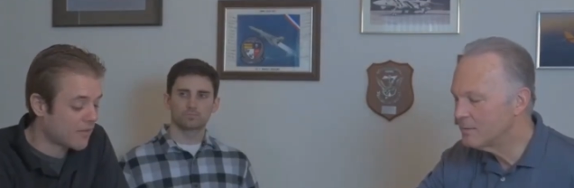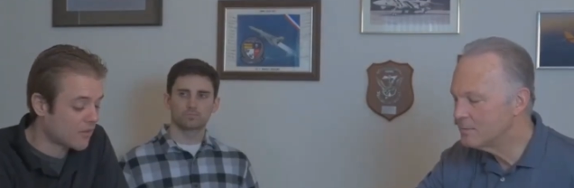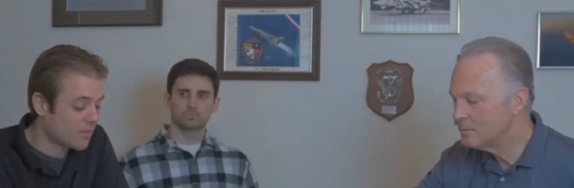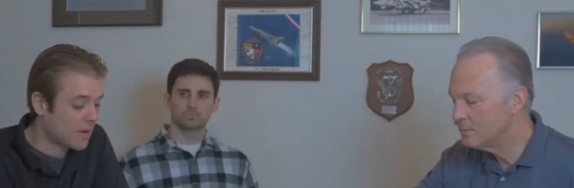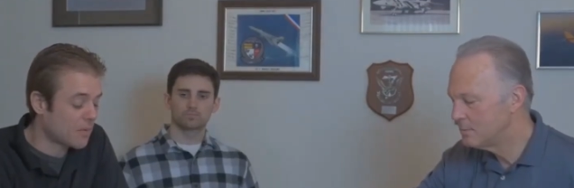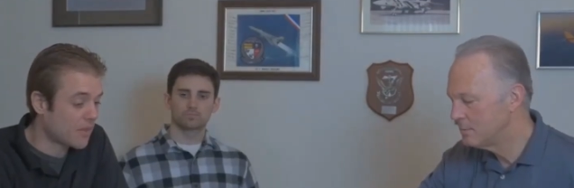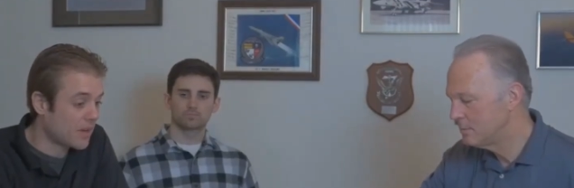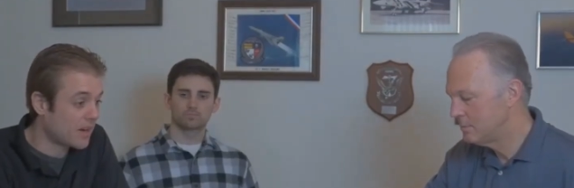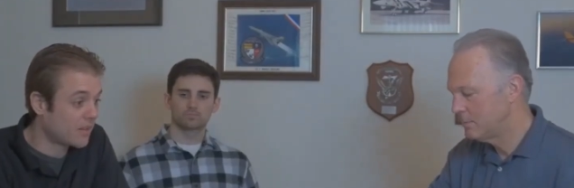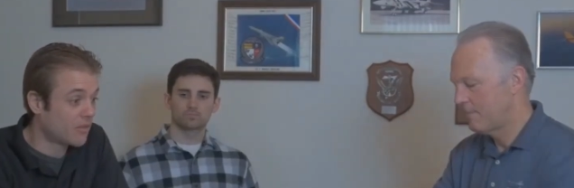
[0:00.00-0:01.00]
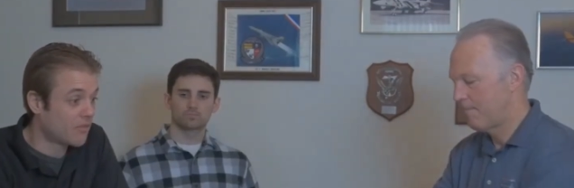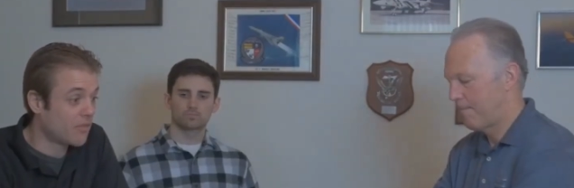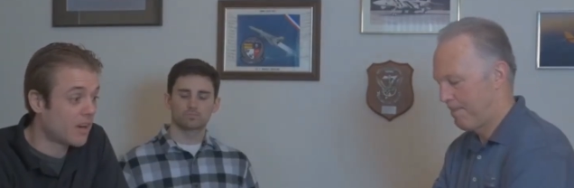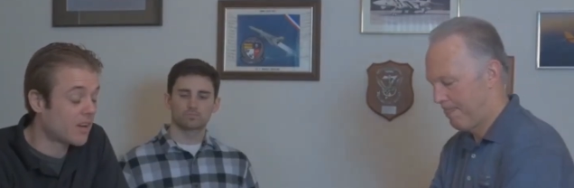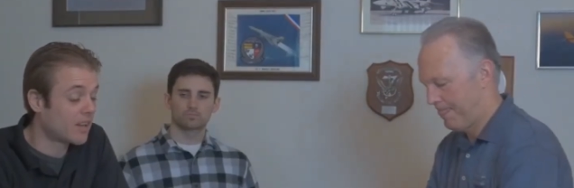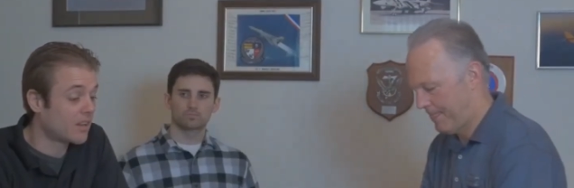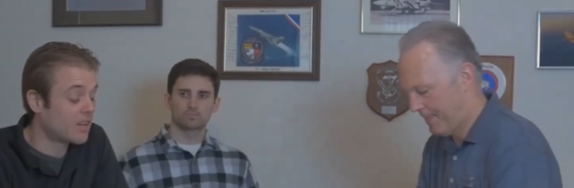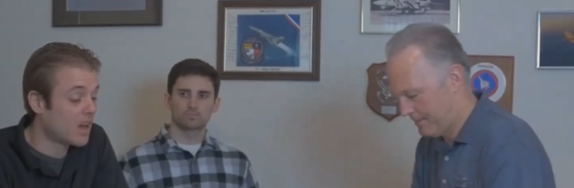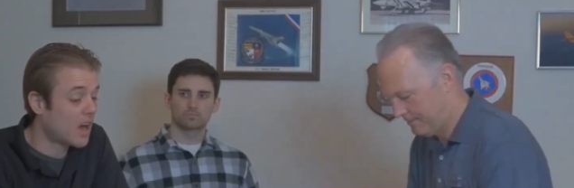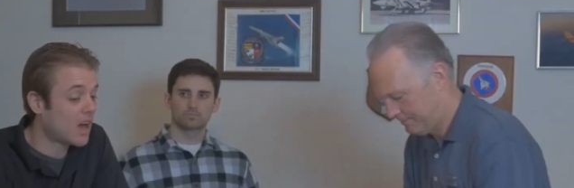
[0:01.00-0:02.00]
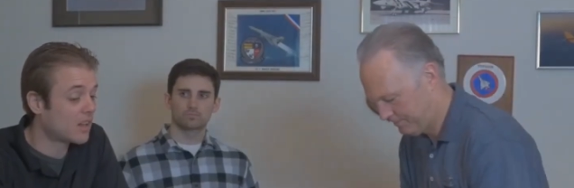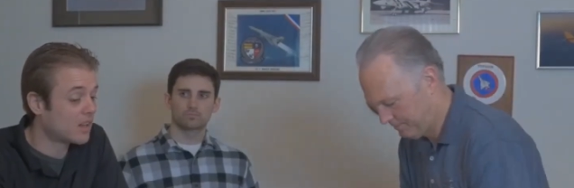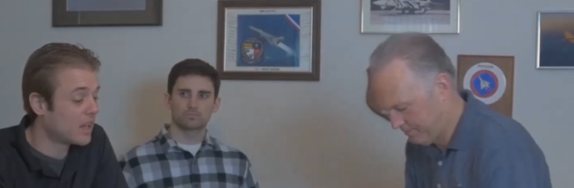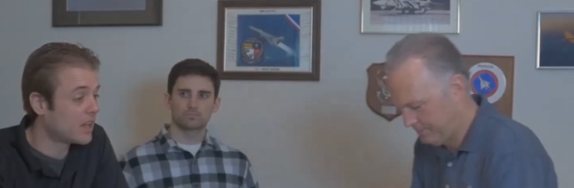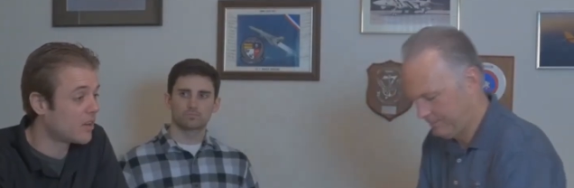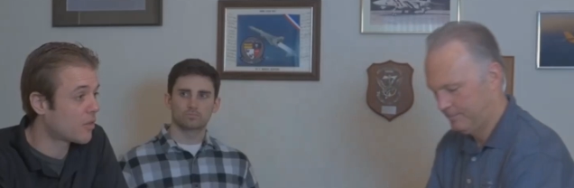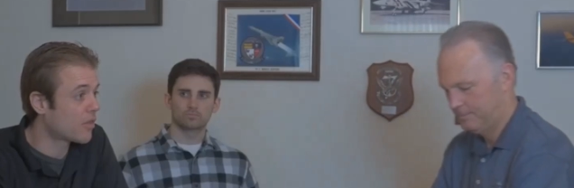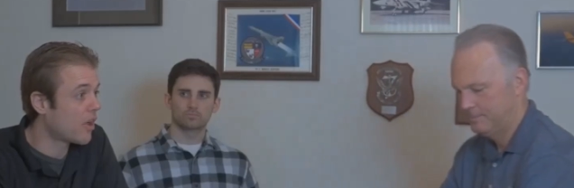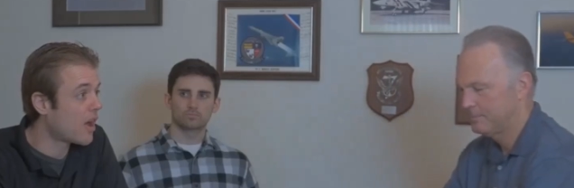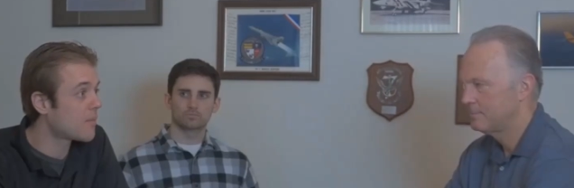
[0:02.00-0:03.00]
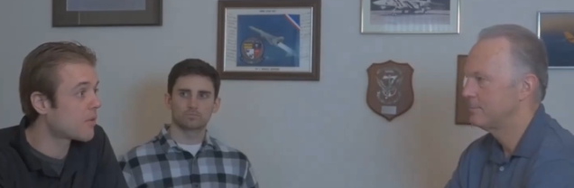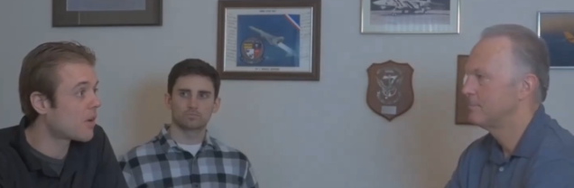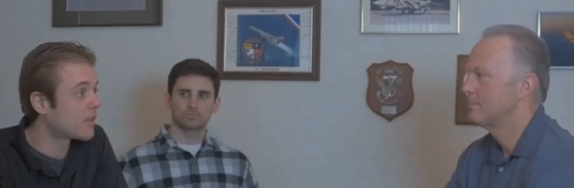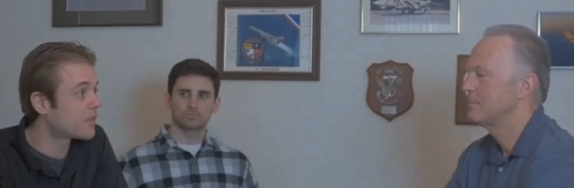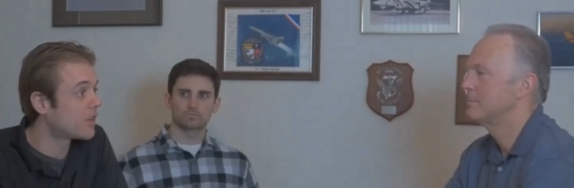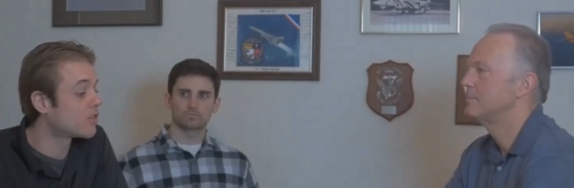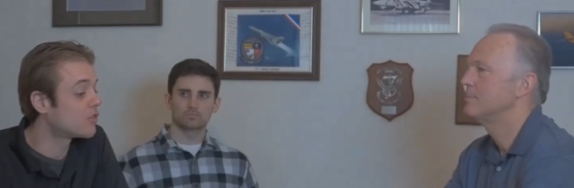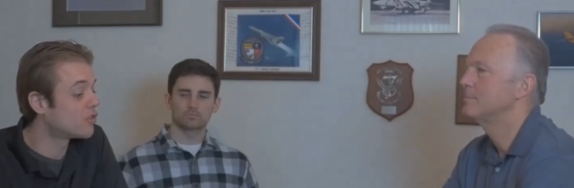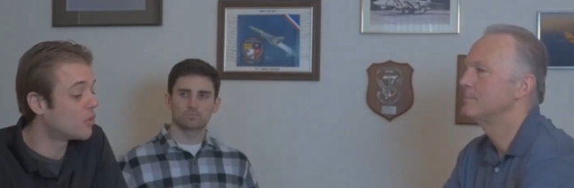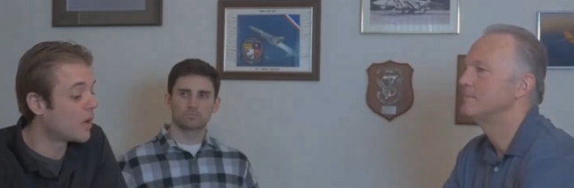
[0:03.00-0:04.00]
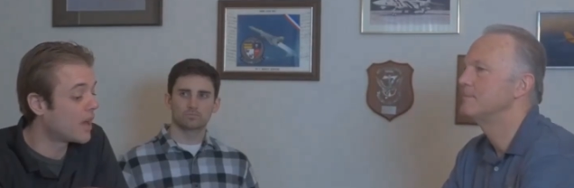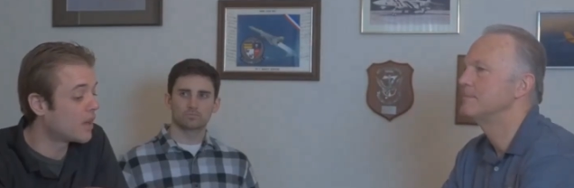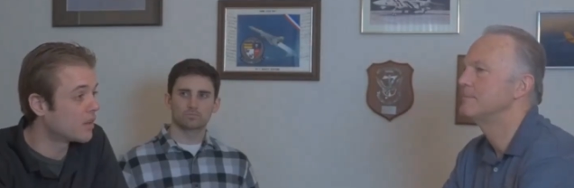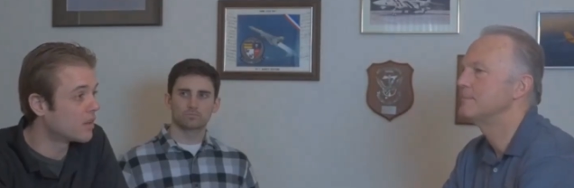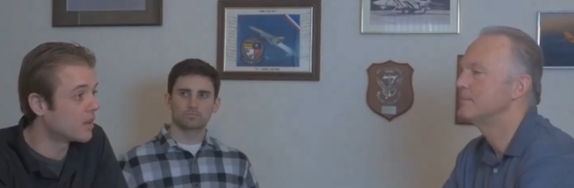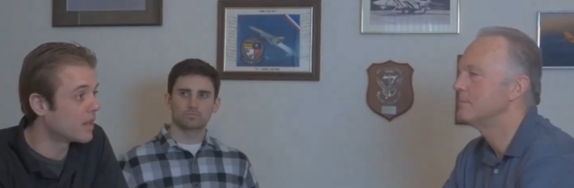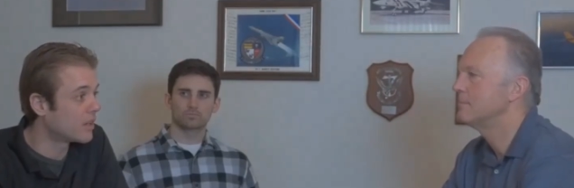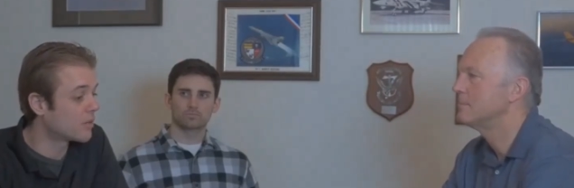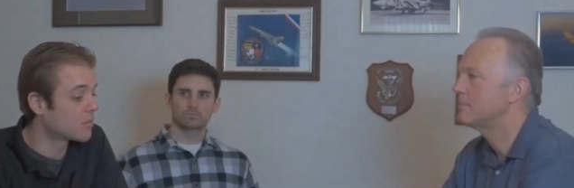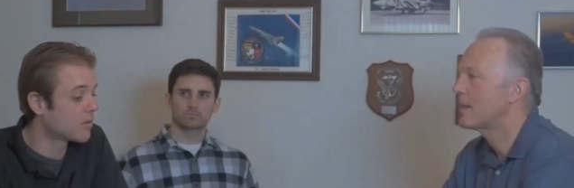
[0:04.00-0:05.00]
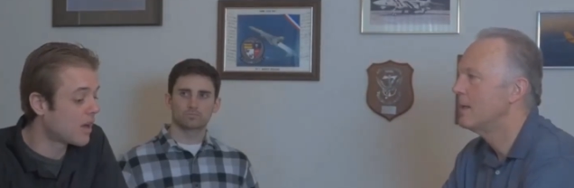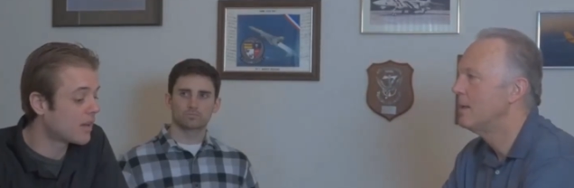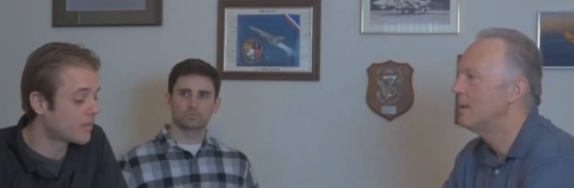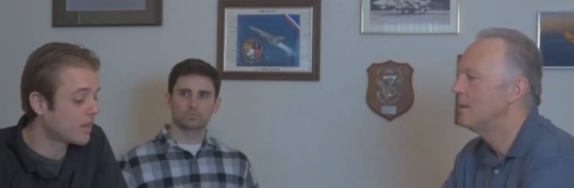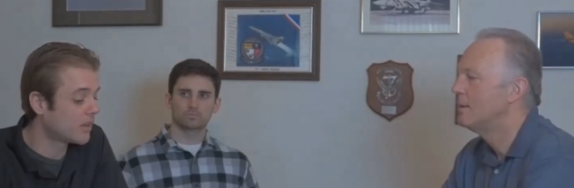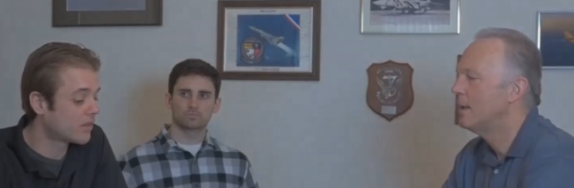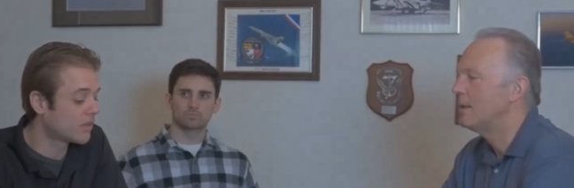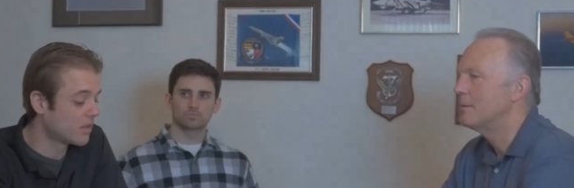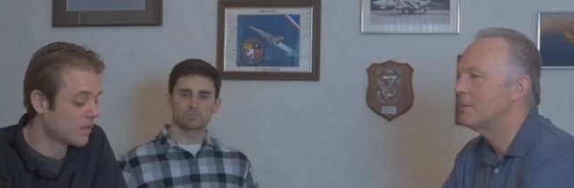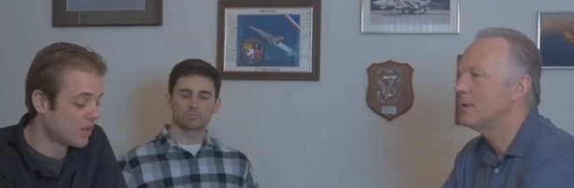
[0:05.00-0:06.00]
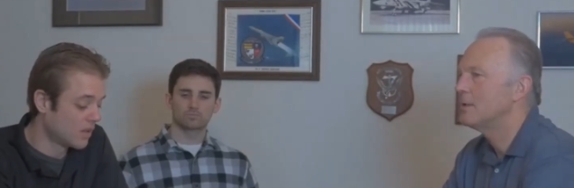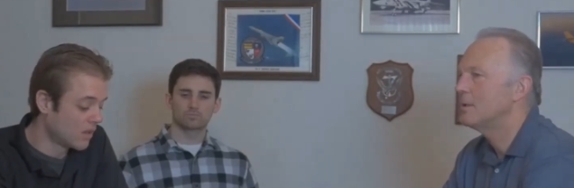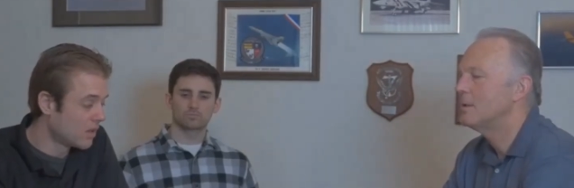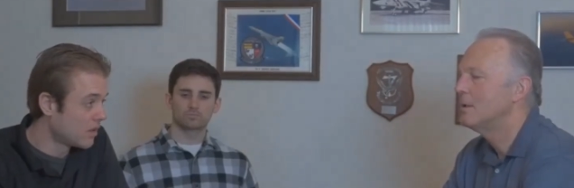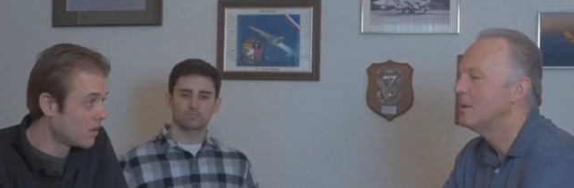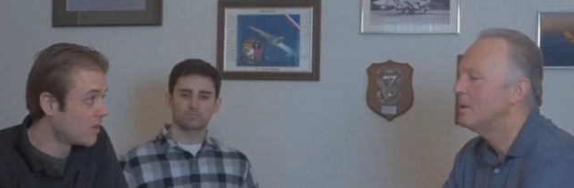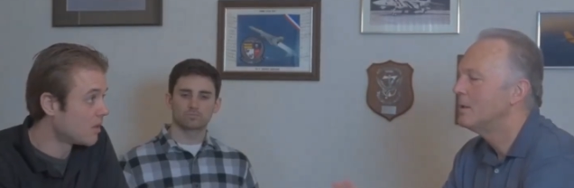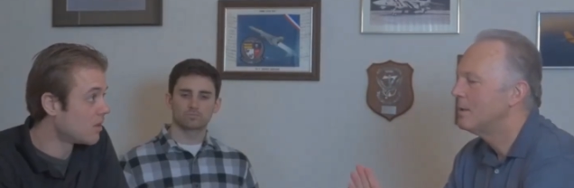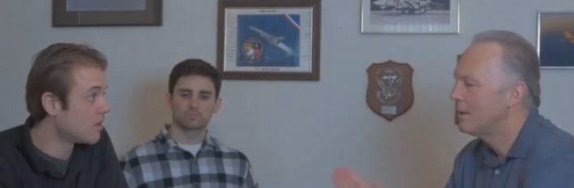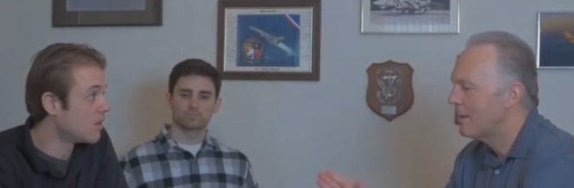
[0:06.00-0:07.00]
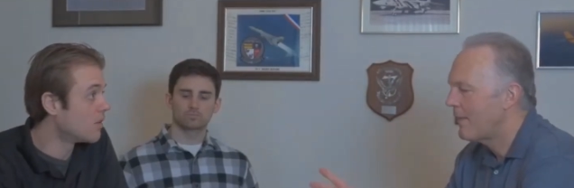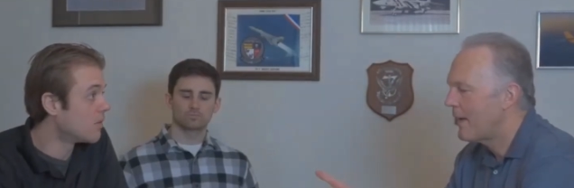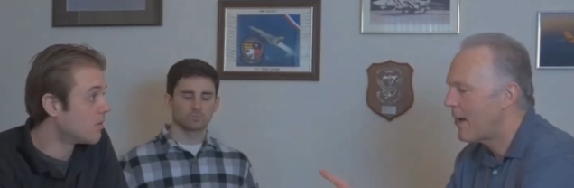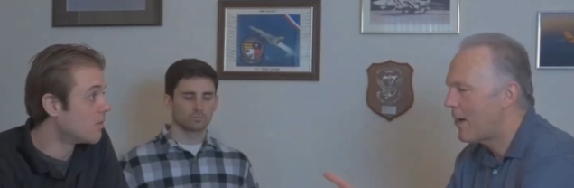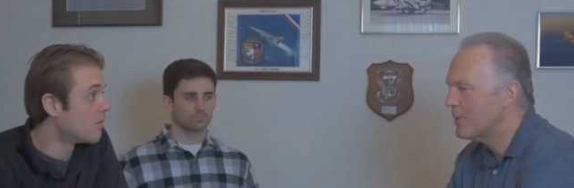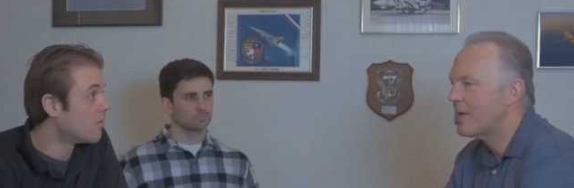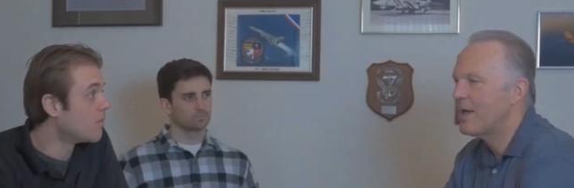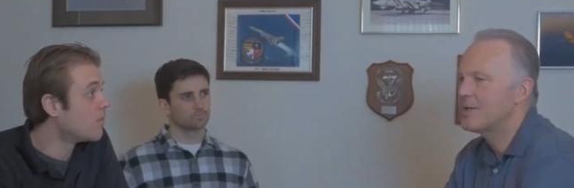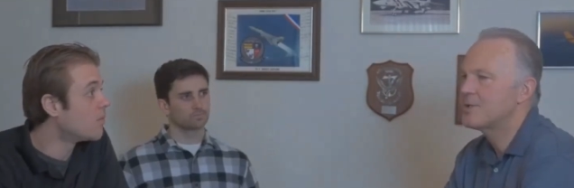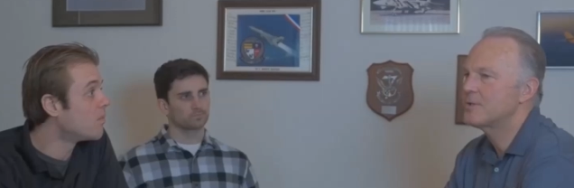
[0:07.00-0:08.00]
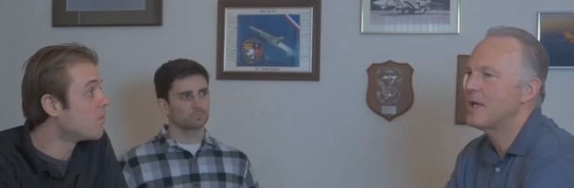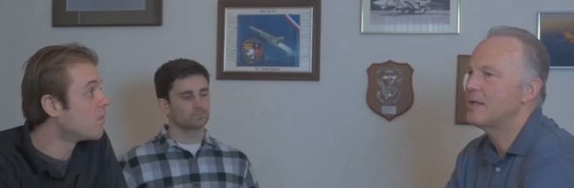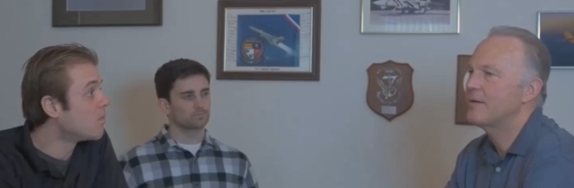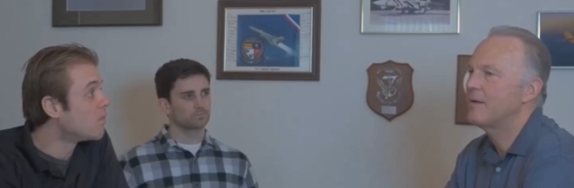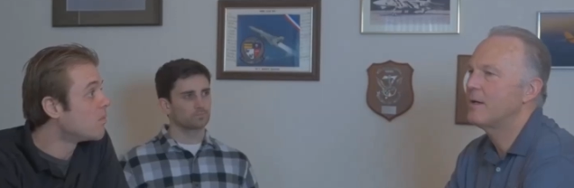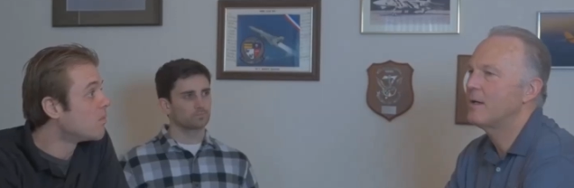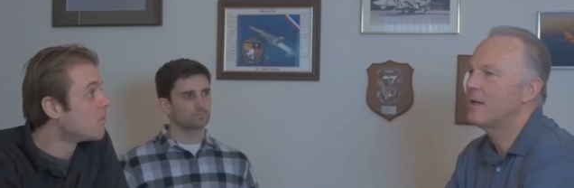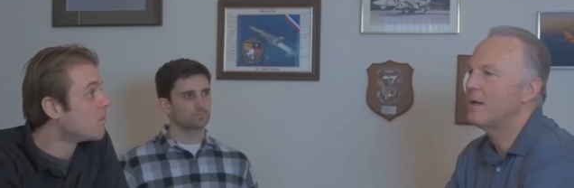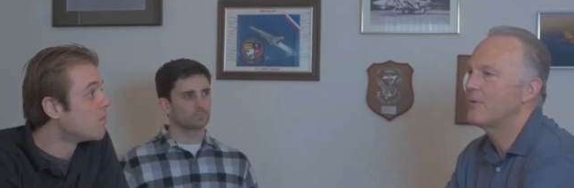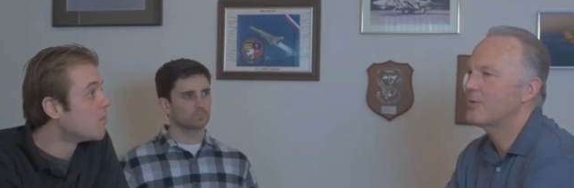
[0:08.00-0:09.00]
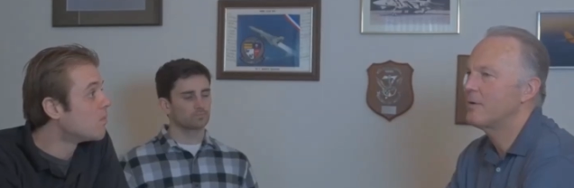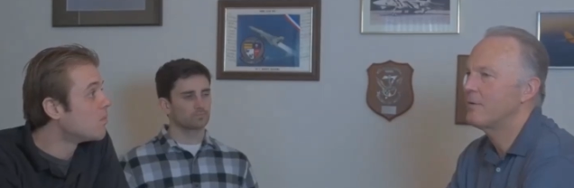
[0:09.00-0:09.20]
Speaker 1: to remember that it is a very non-linear thought process to a linear
Speaker 2: process. Oh, well, that, I was going to answer that. I was going to